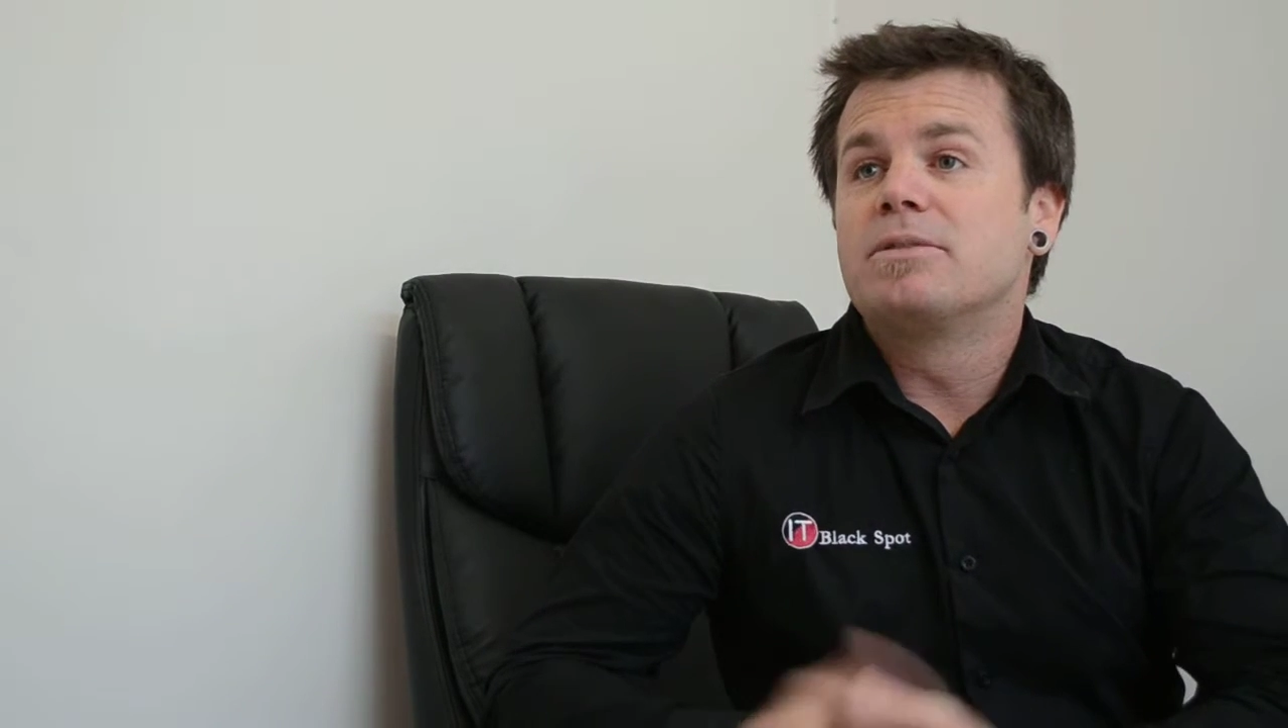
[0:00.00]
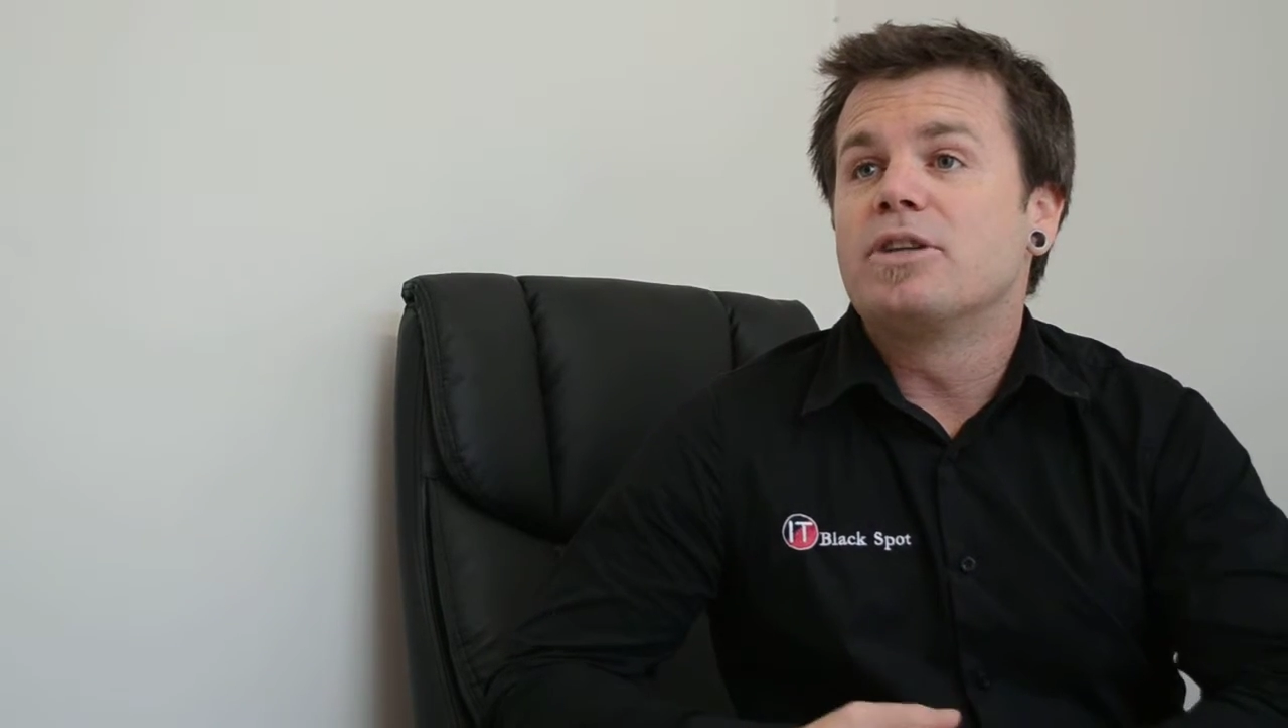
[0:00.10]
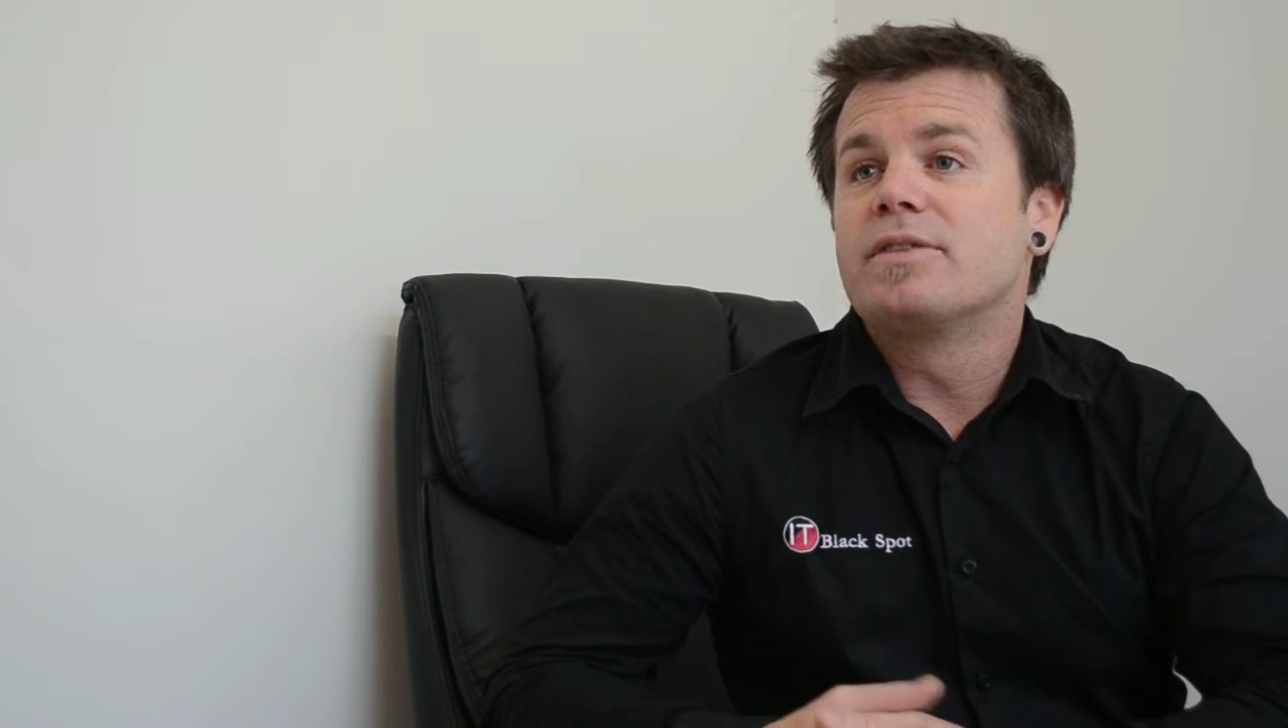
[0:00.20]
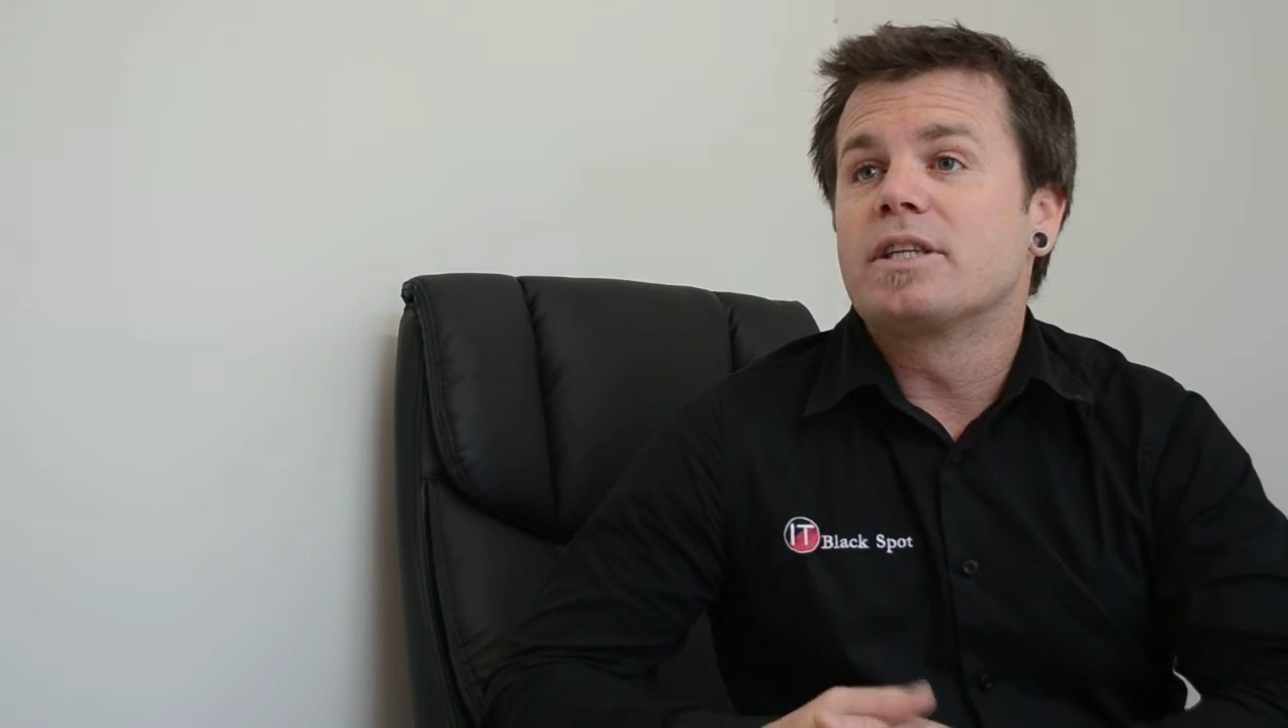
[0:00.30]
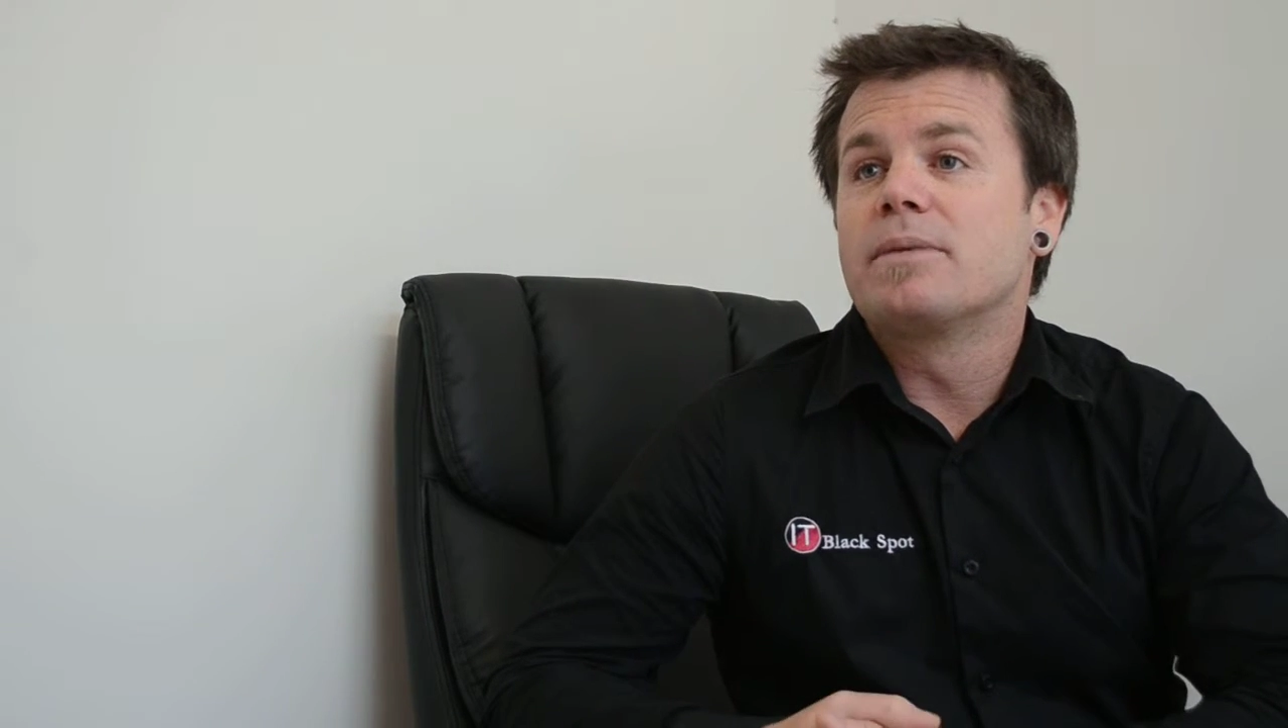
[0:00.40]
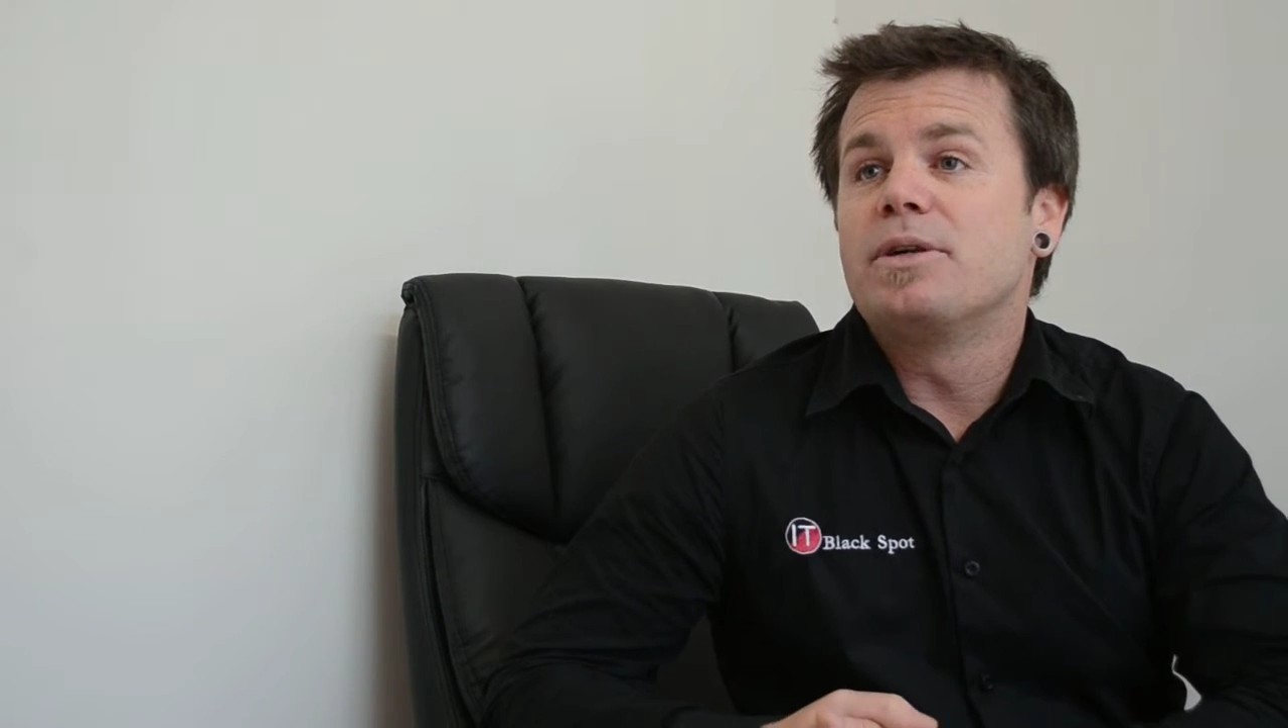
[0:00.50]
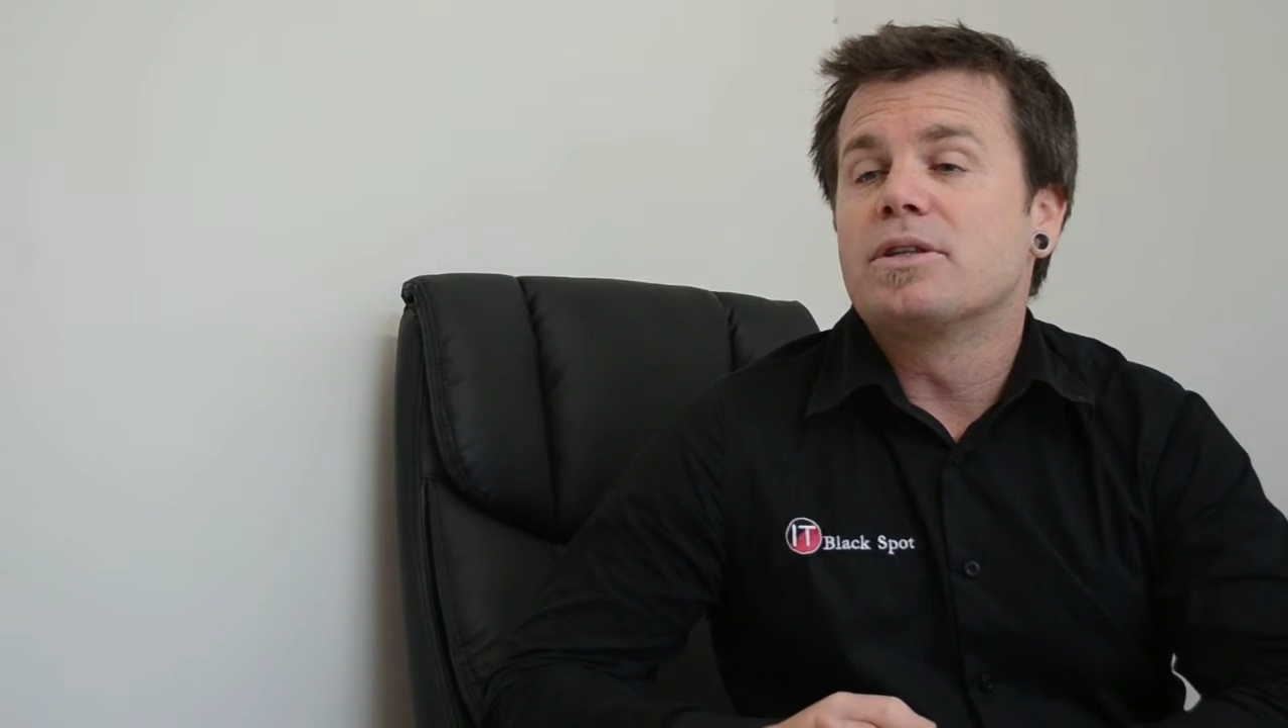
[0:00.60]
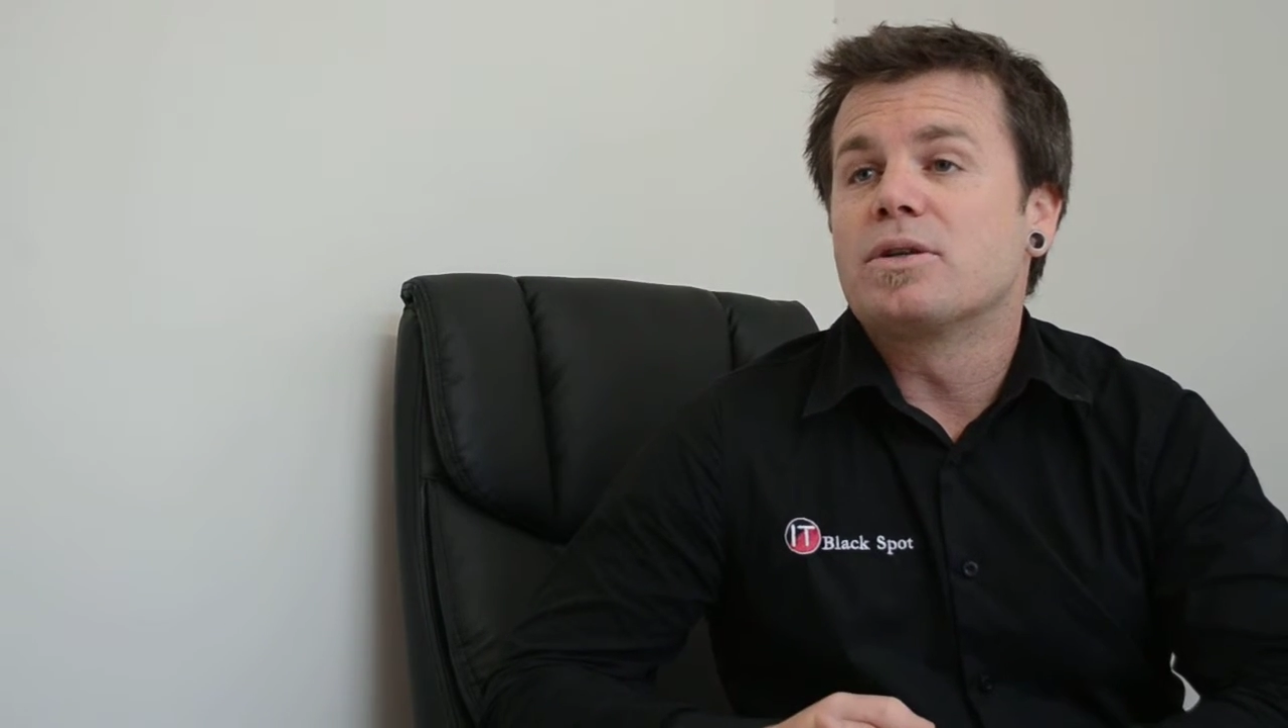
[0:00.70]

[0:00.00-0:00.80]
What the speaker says: service the computers